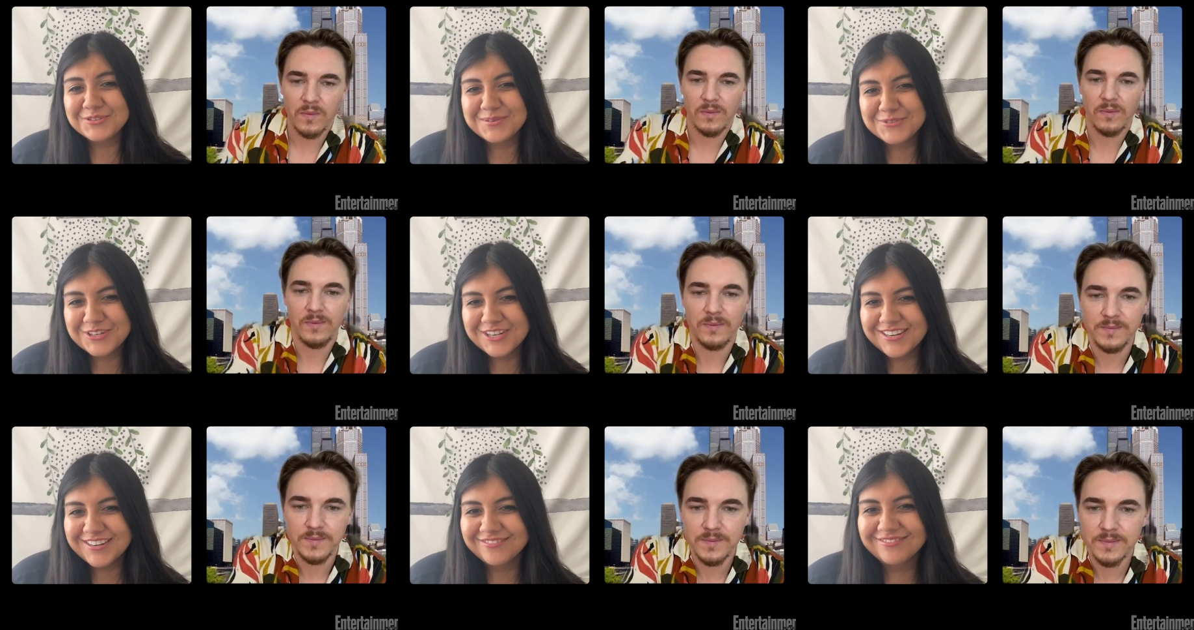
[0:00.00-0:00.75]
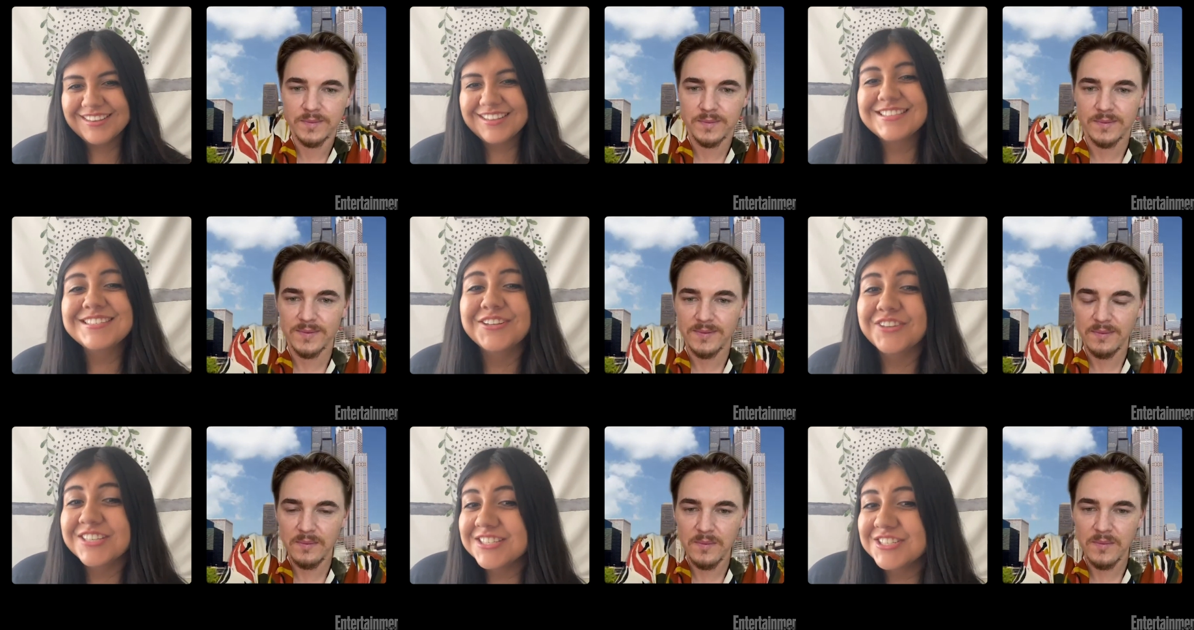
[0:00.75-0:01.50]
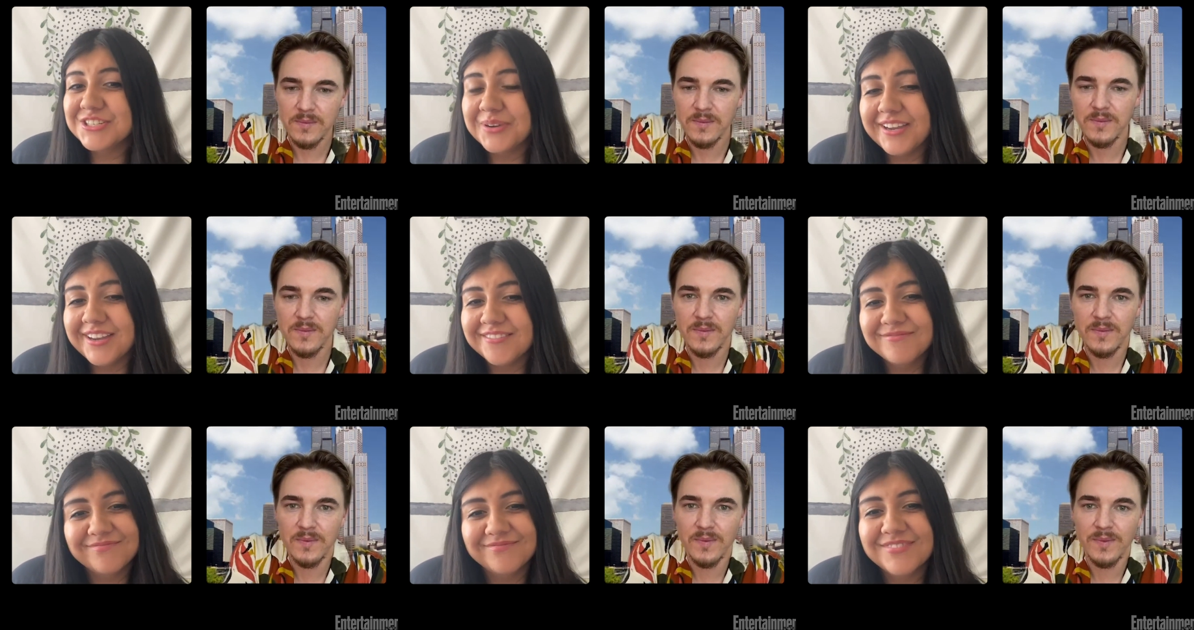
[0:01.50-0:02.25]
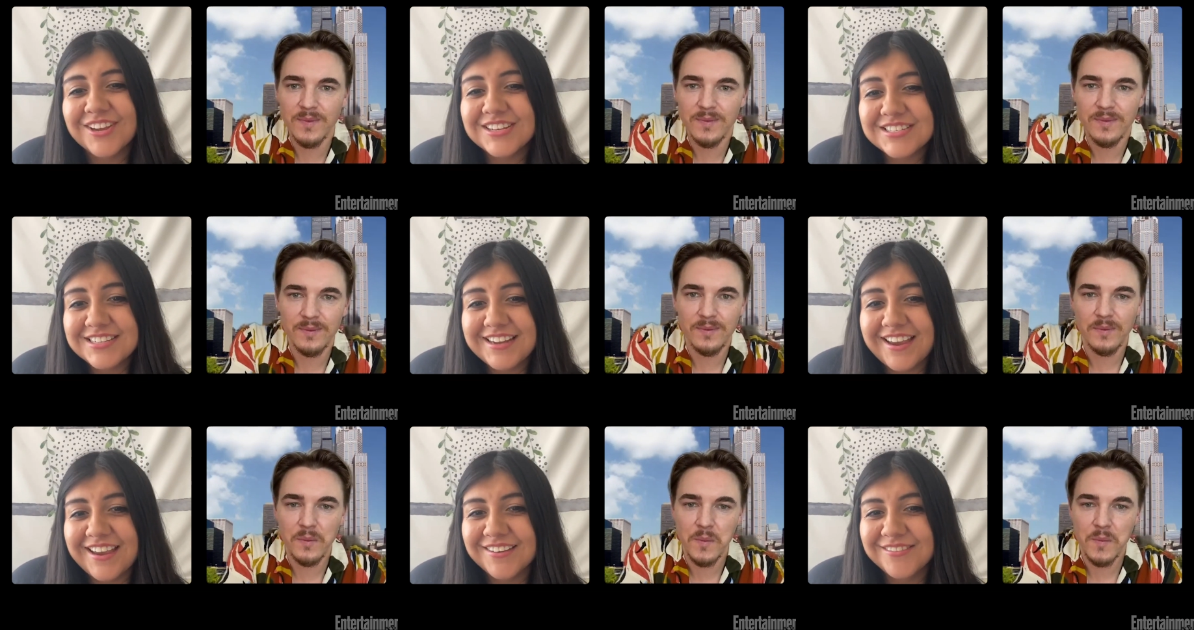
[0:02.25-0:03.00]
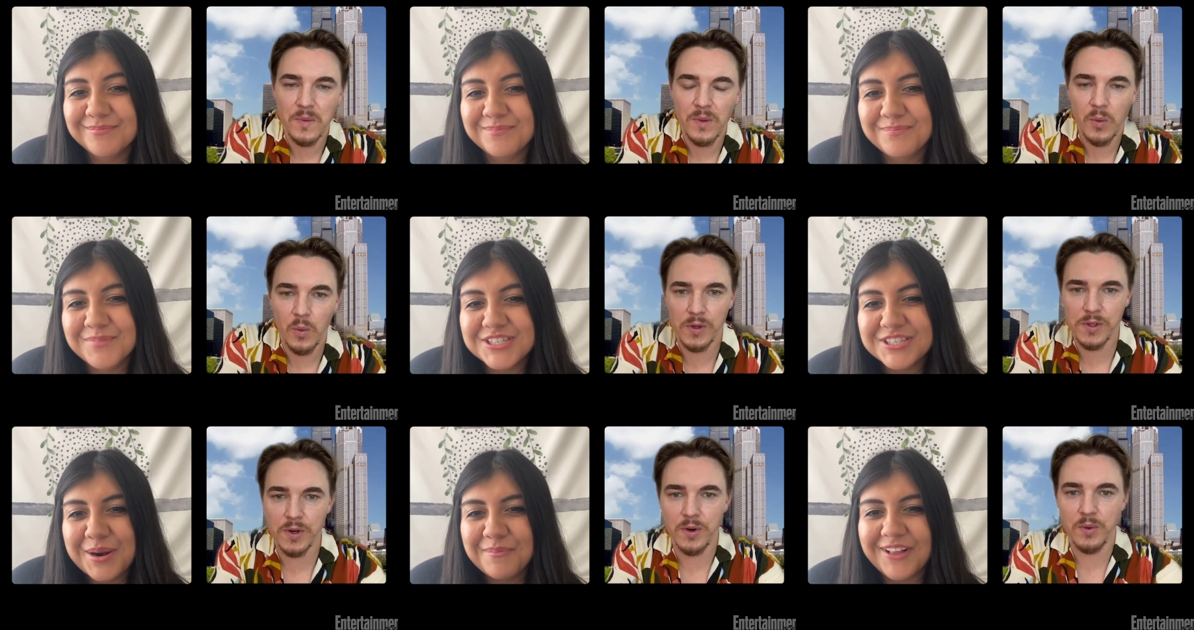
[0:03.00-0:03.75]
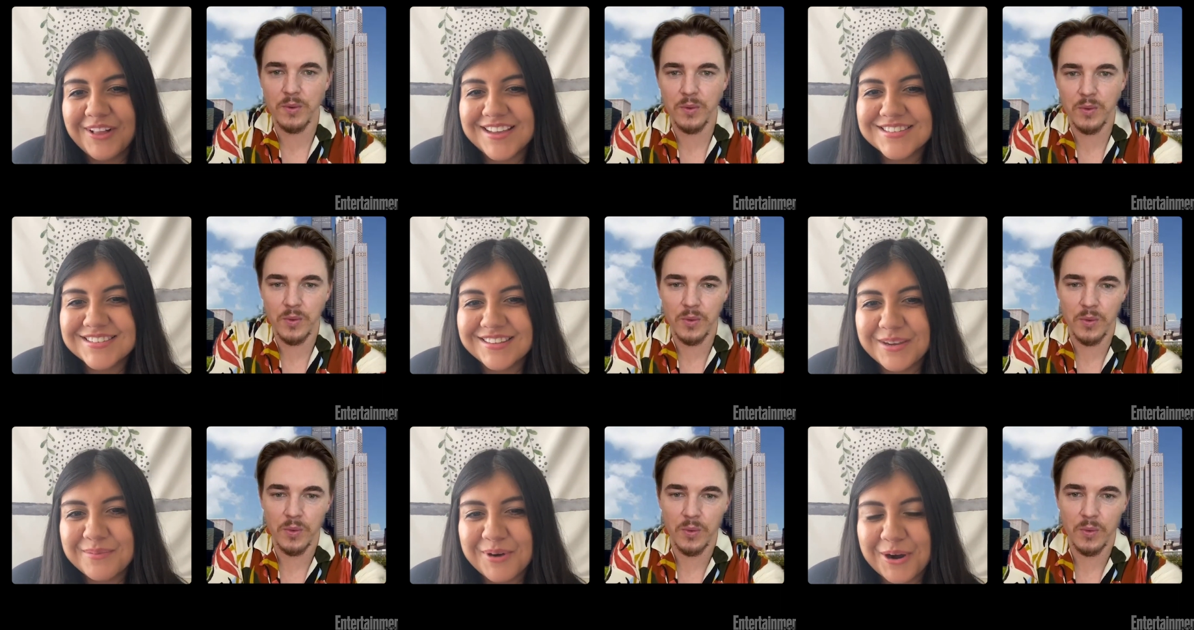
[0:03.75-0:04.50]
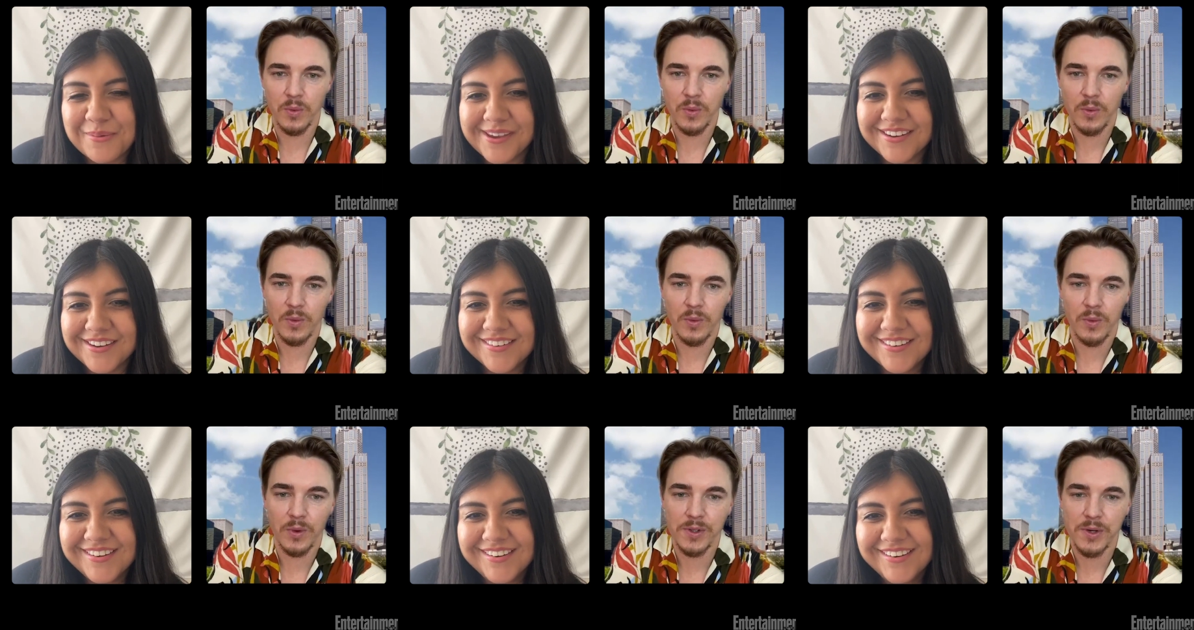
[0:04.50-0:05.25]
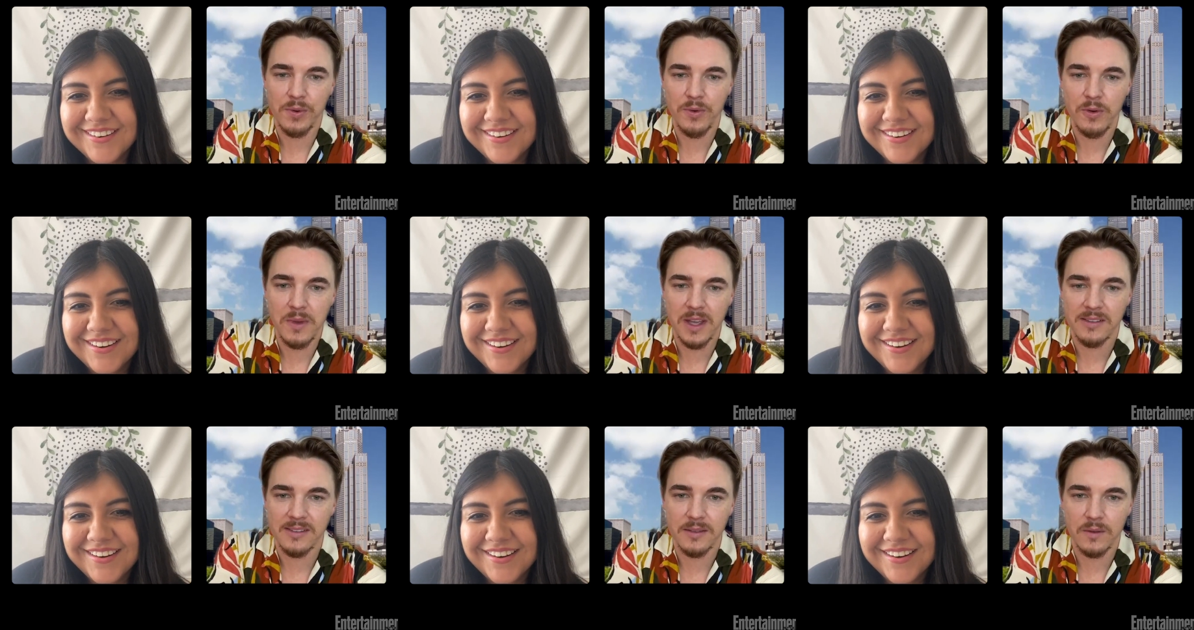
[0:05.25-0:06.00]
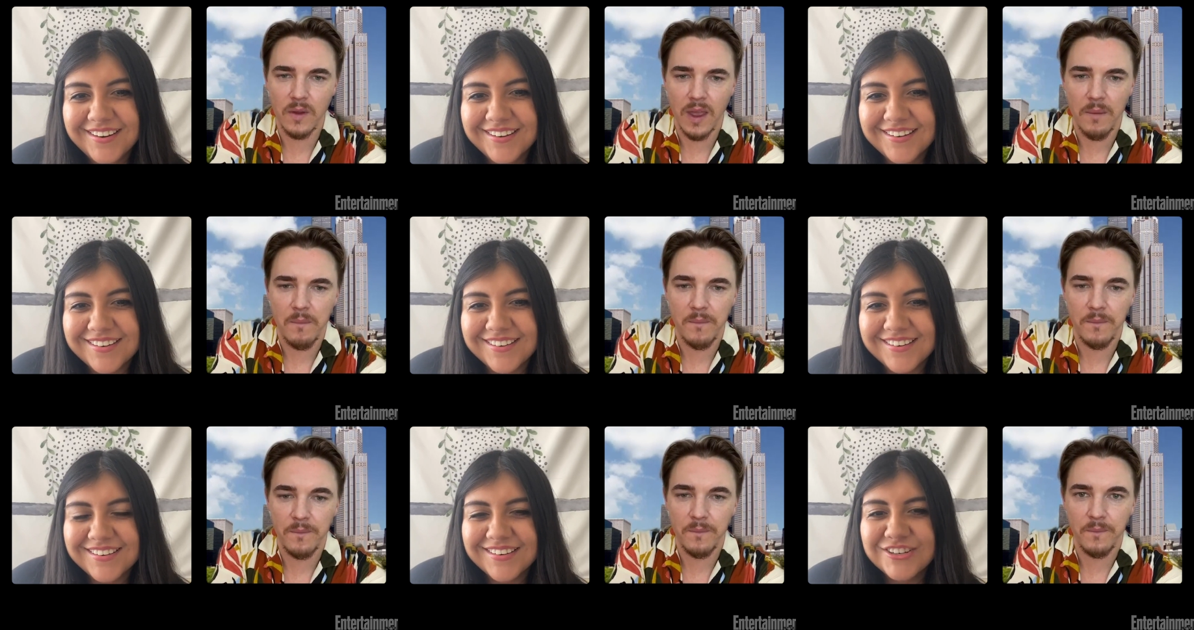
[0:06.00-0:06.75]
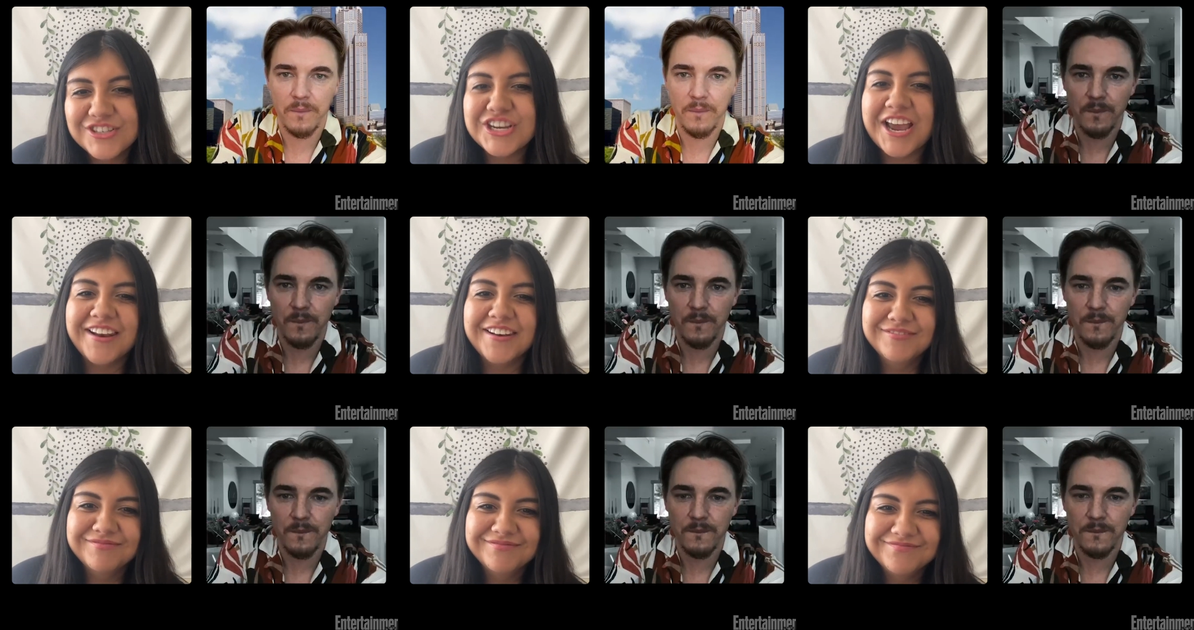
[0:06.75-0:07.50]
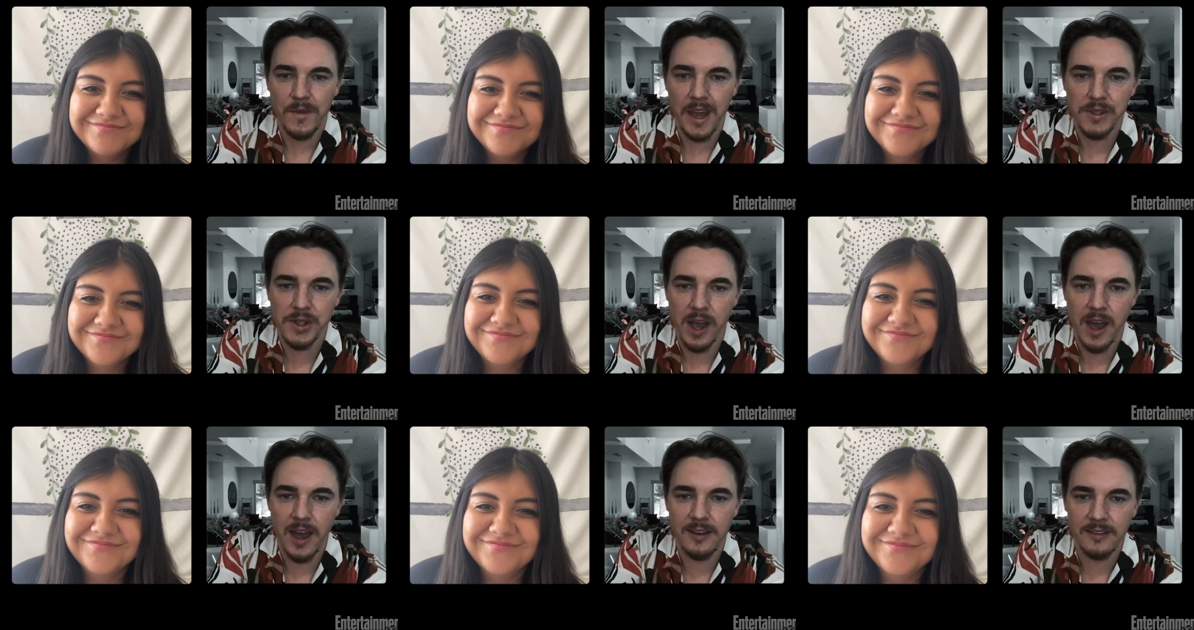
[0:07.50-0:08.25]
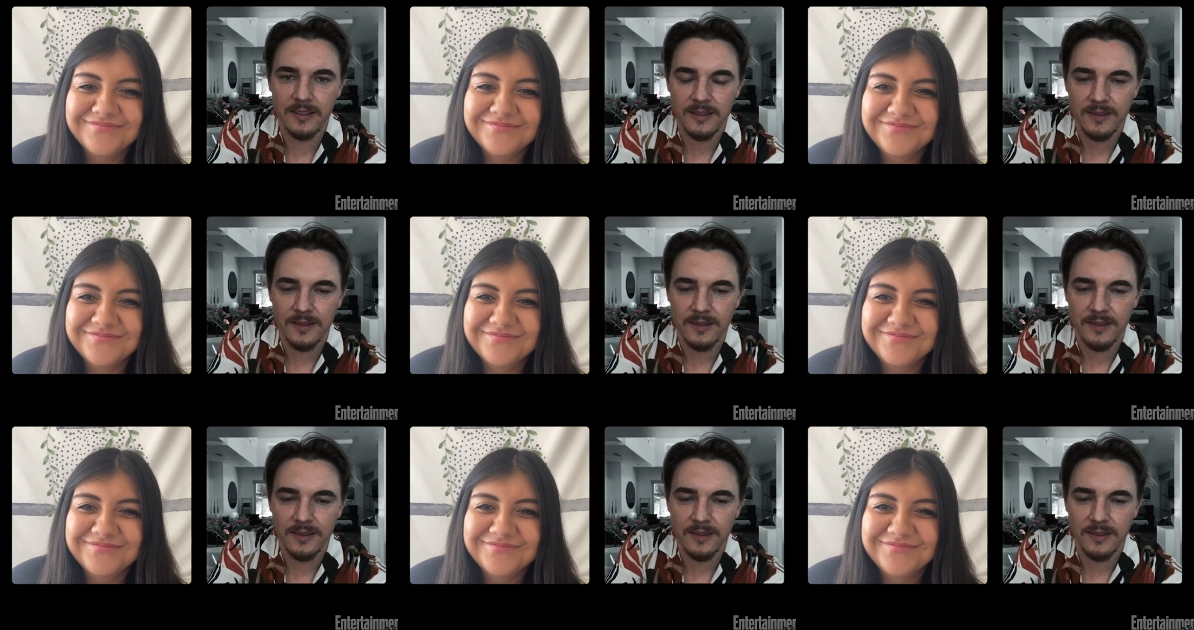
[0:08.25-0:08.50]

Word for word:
Speaker 1: Dream Street. Still listens to it today.
Speaker 2: Puts it on blast in the apartment. What's your roommate's name? Jen. Hey, Jen.